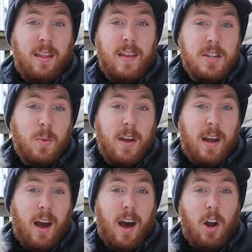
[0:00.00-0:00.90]
This
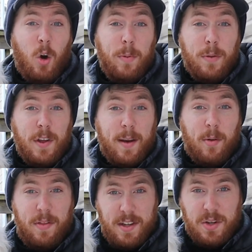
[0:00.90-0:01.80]
week, I hope you'll think
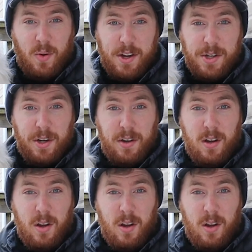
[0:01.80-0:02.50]
about this question.